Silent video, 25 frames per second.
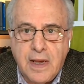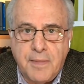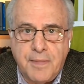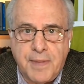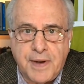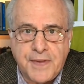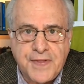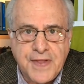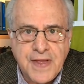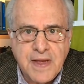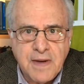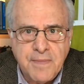
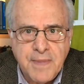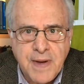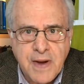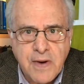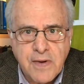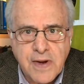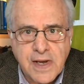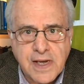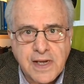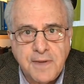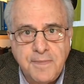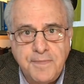but the
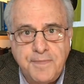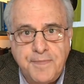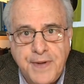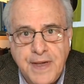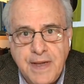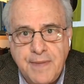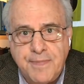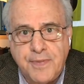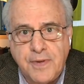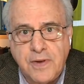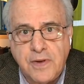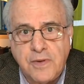American
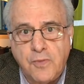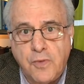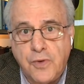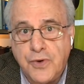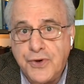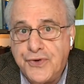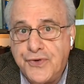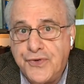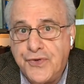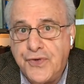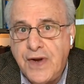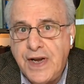people were
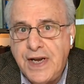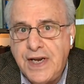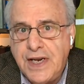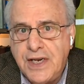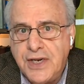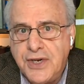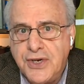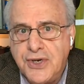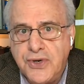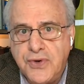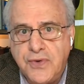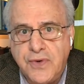
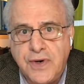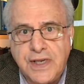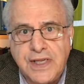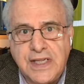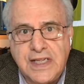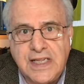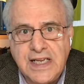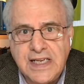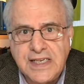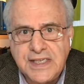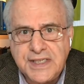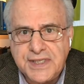treated to a
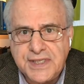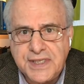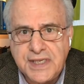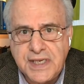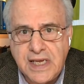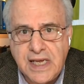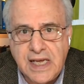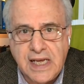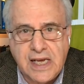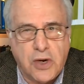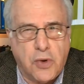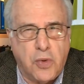
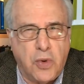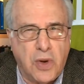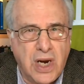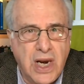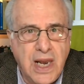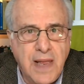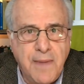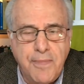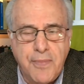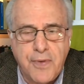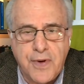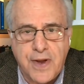
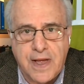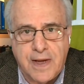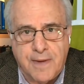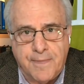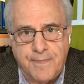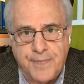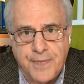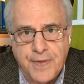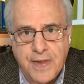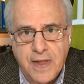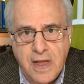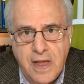
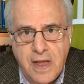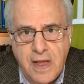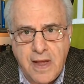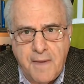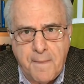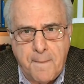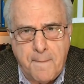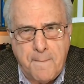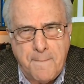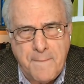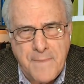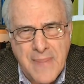disequilibrium,
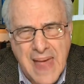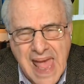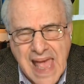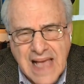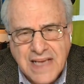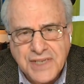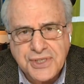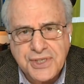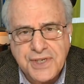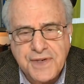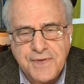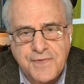
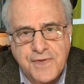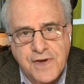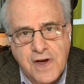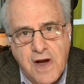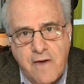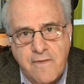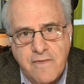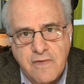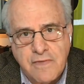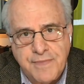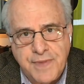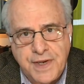massive
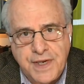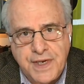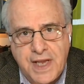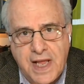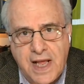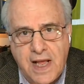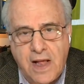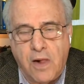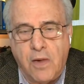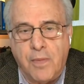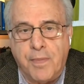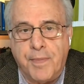government
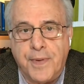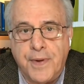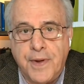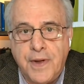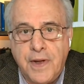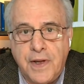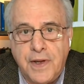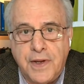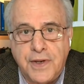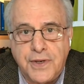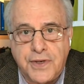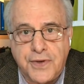help
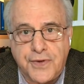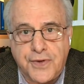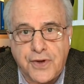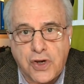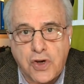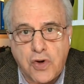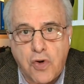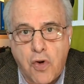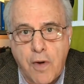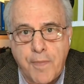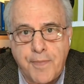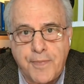to the
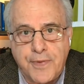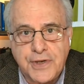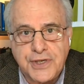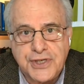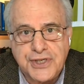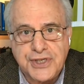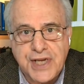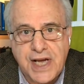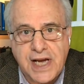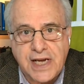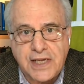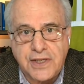corporate
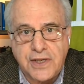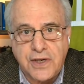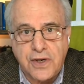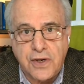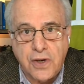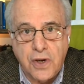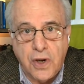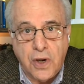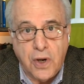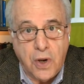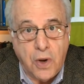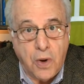
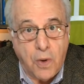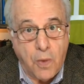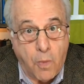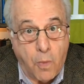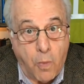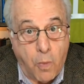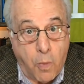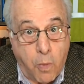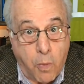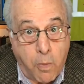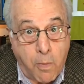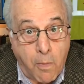sector,
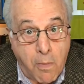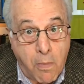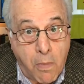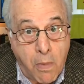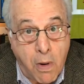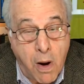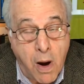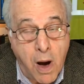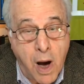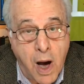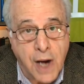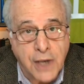
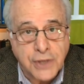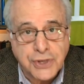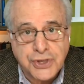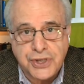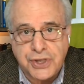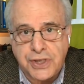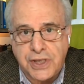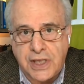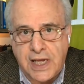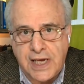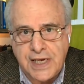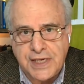
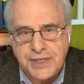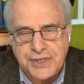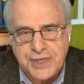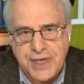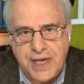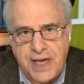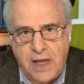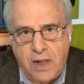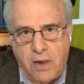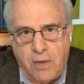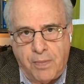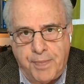much less
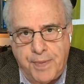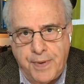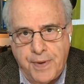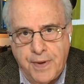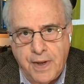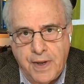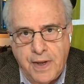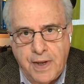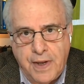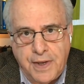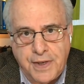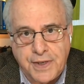help
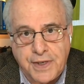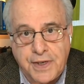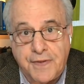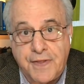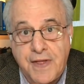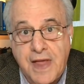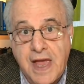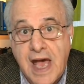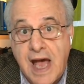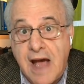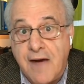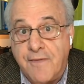to
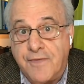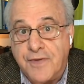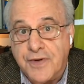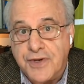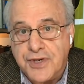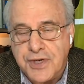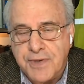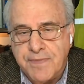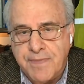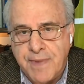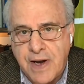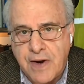the
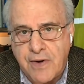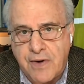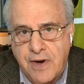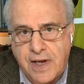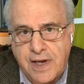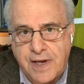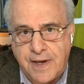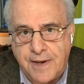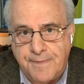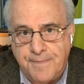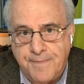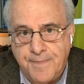average
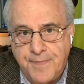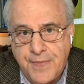American.